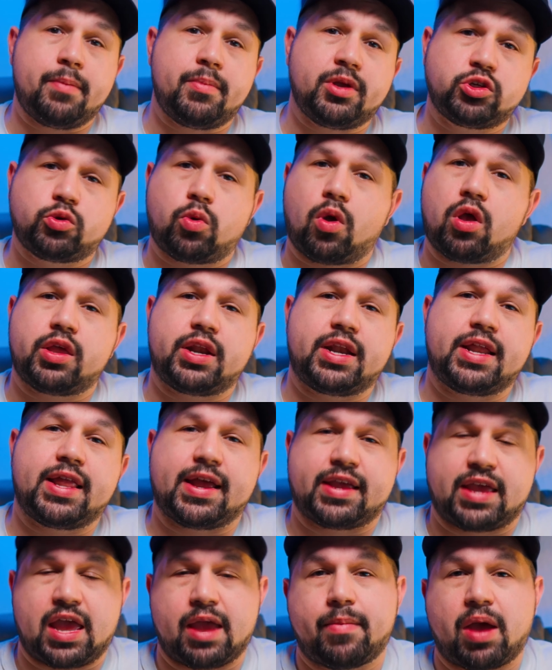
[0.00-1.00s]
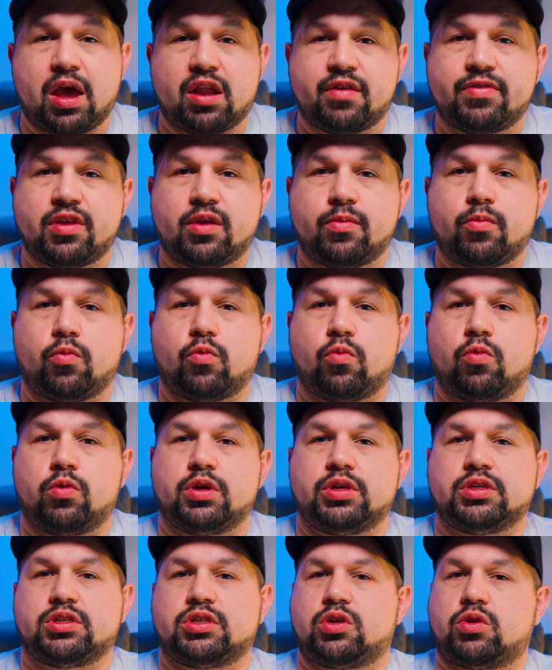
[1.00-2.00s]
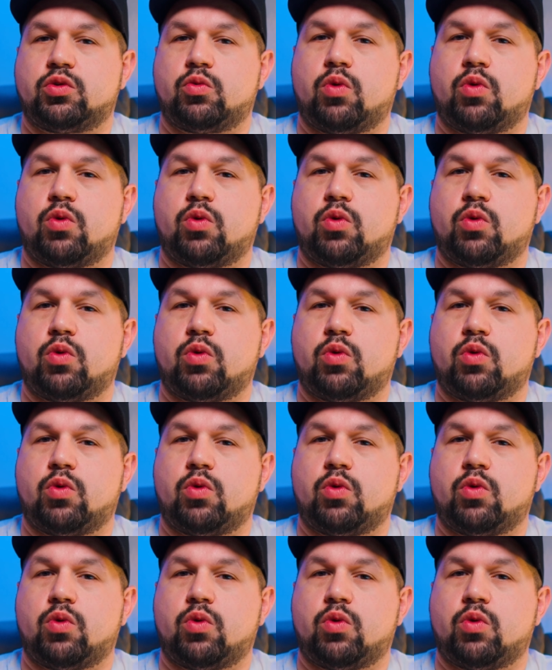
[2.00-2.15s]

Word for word: image quality that came out of them was